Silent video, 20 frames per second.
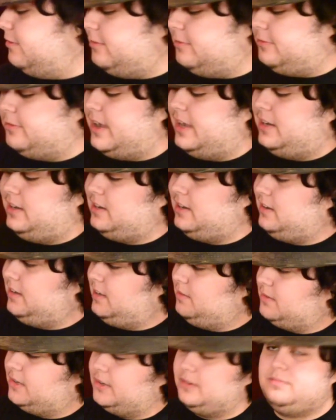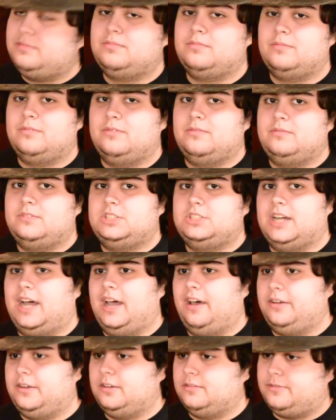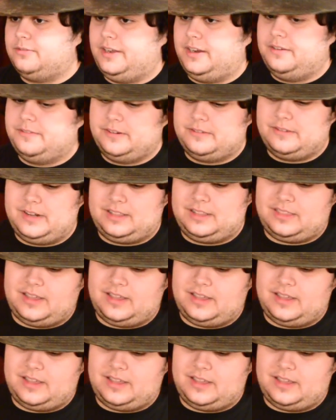Finding Nemo. Childhood favorite right